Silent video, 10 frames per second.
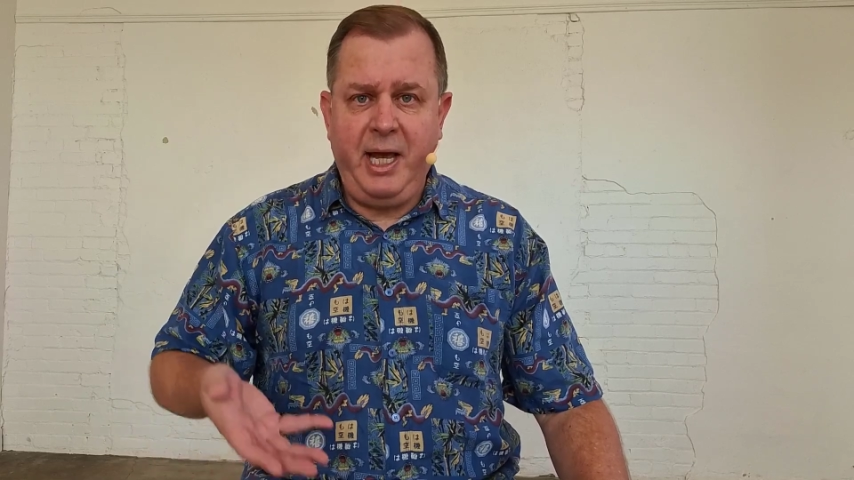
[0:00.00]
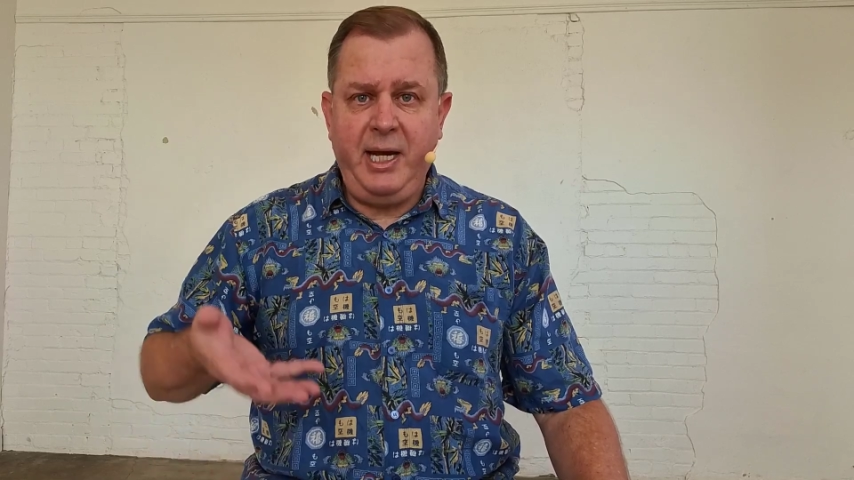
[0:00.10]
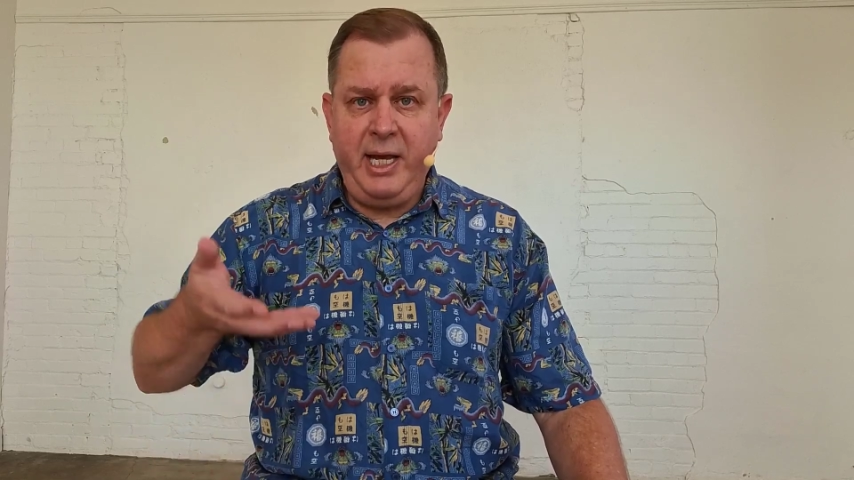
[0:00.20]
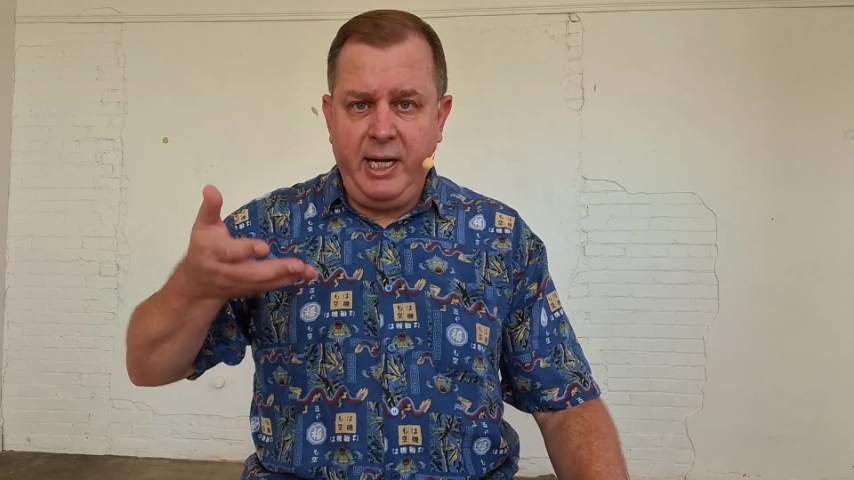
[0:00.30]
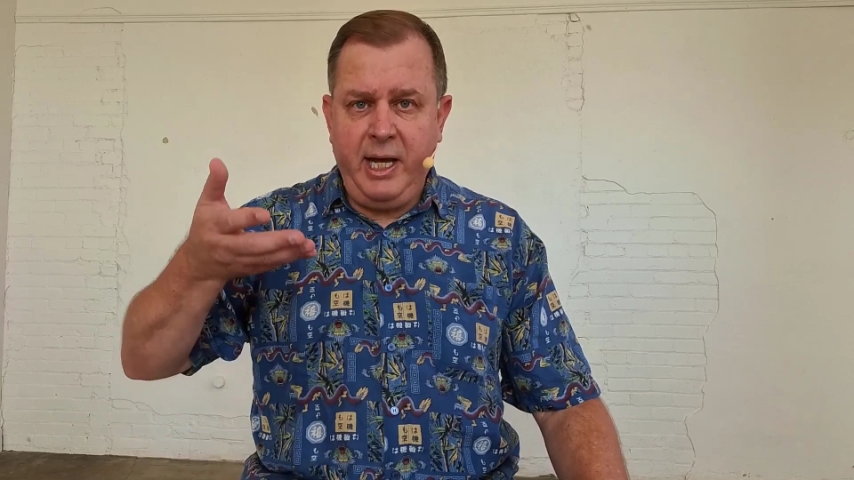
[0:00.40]

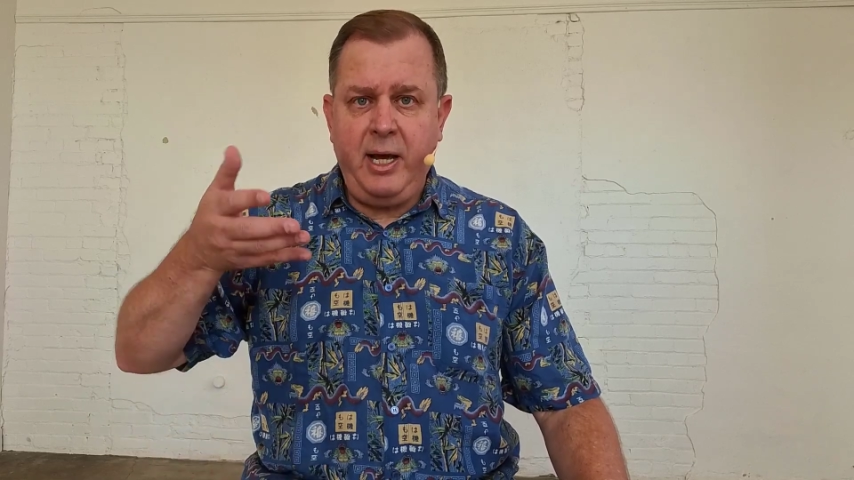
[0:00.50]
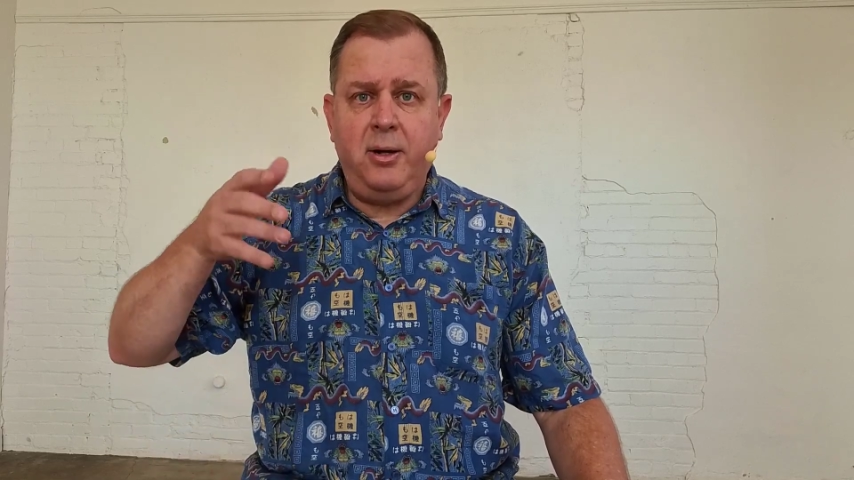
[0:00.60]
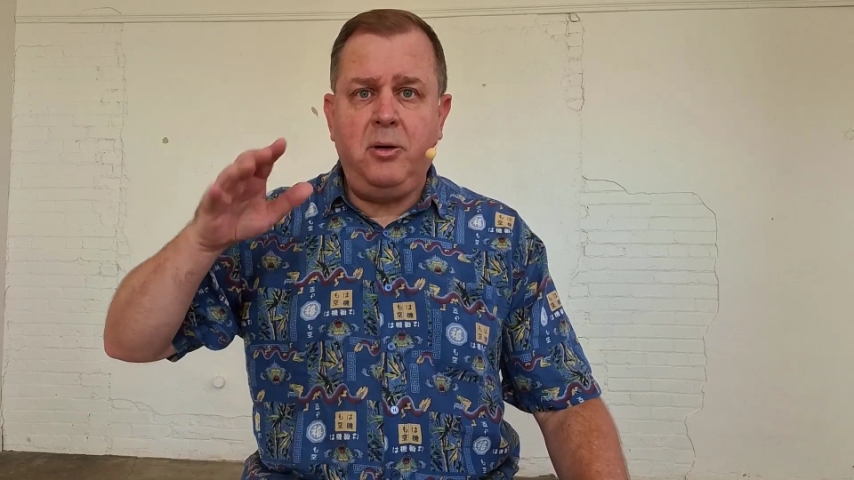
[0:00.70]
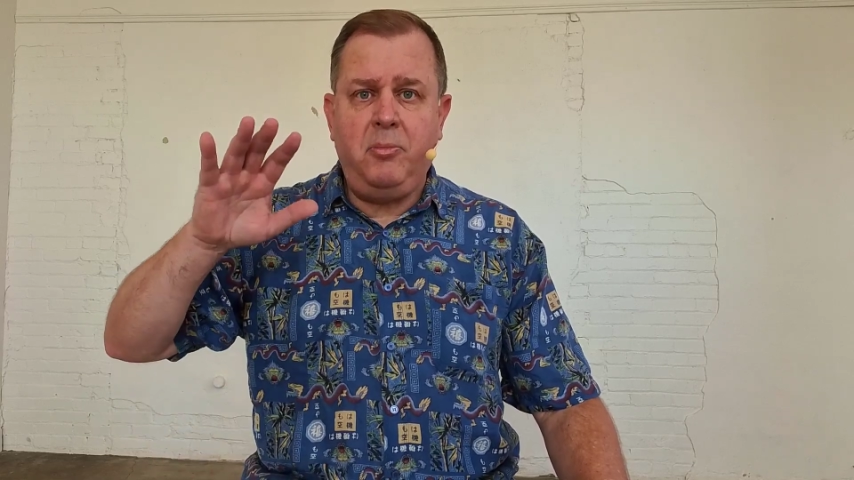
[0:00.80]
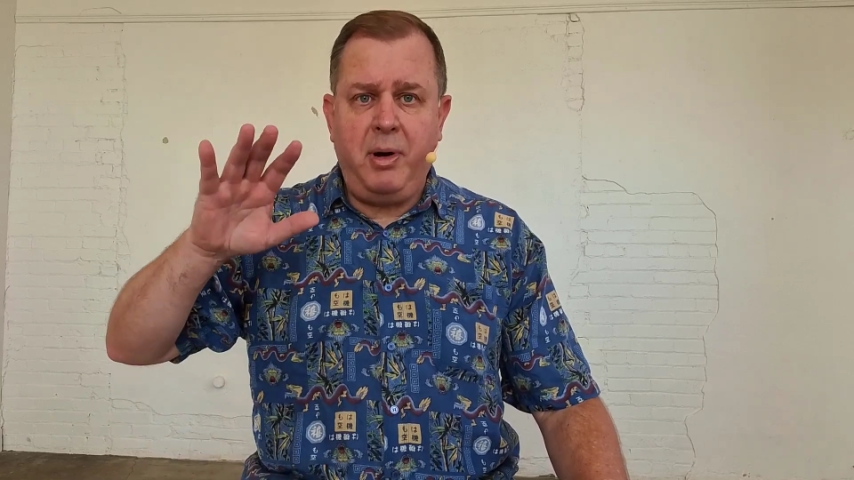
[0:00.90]
An
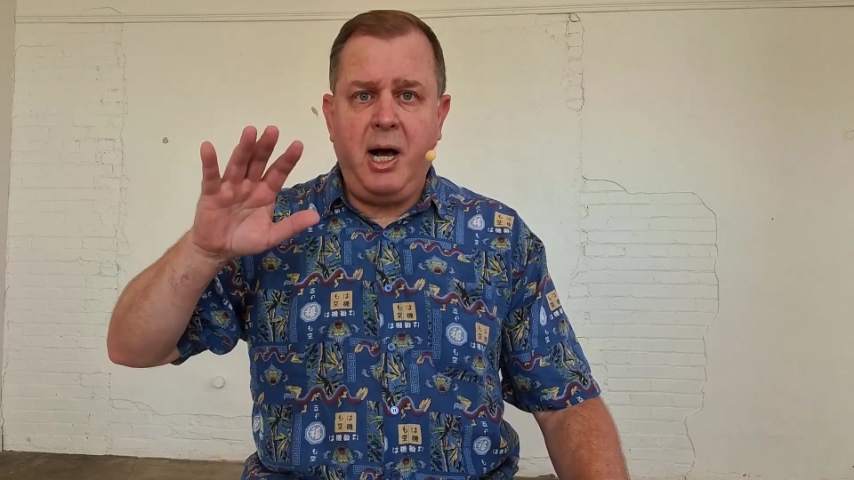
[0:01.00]
inhale,